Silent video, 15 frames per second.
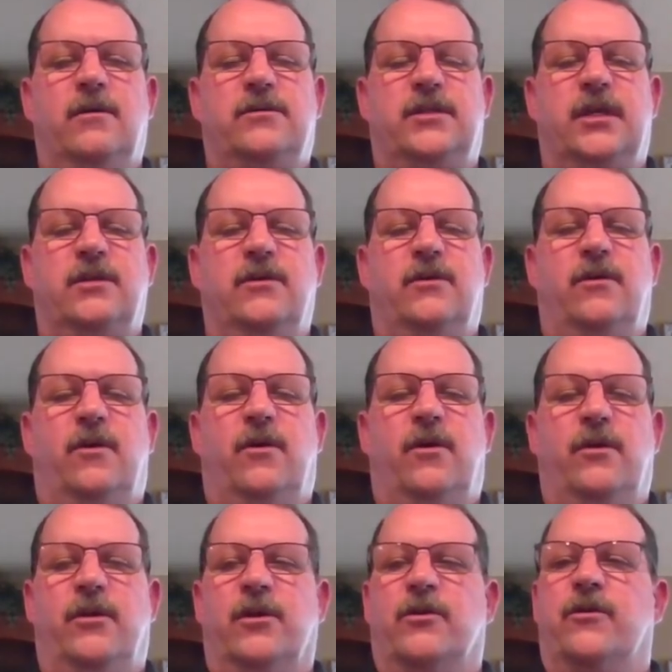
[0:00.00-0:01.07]
signal
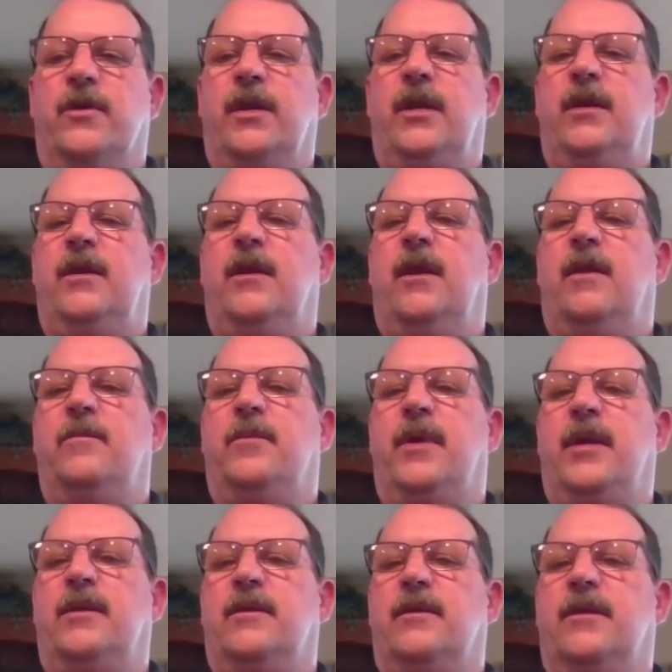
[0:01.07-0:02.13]
on the green and
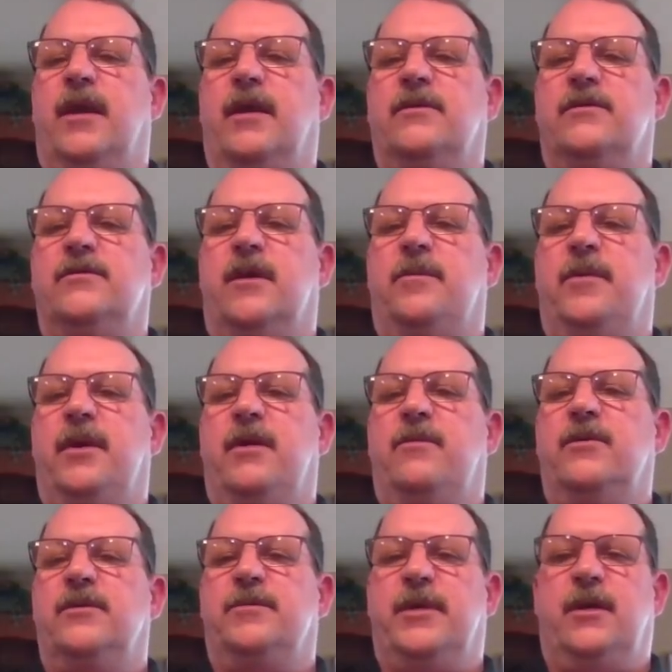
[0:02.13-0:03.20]
pink detectors up
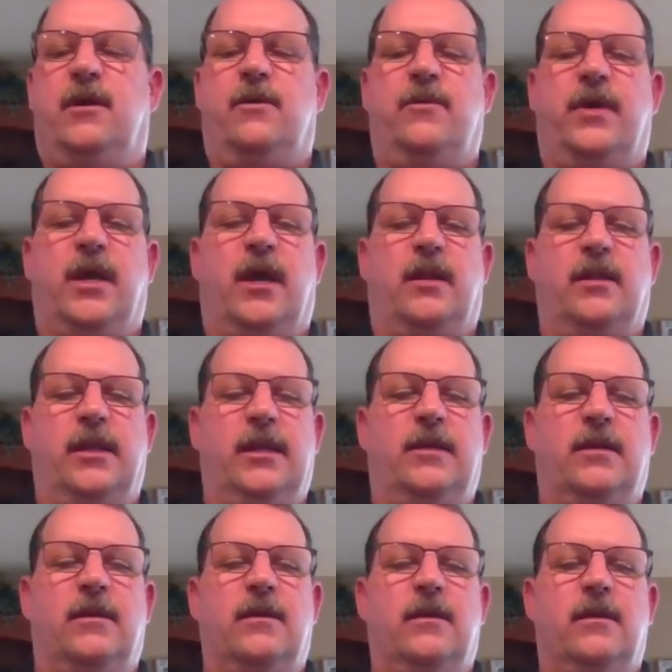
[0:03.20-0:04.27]
here, which means, we got a
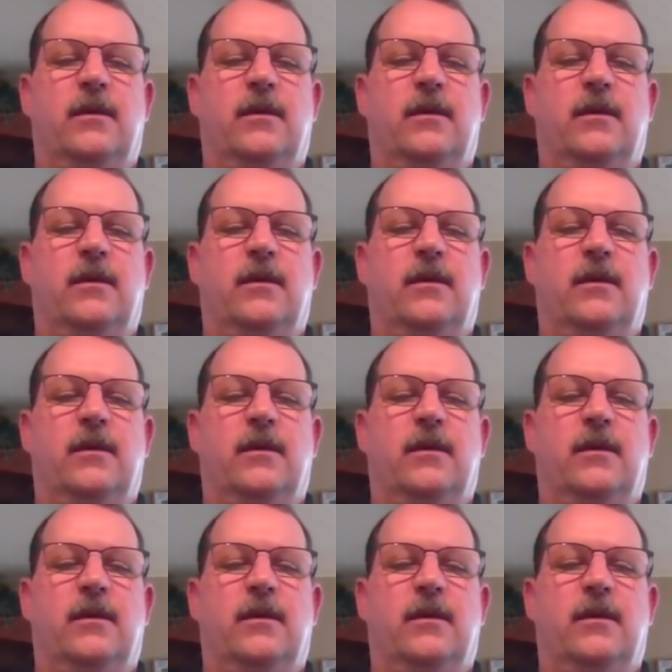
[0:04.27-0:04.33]
leak.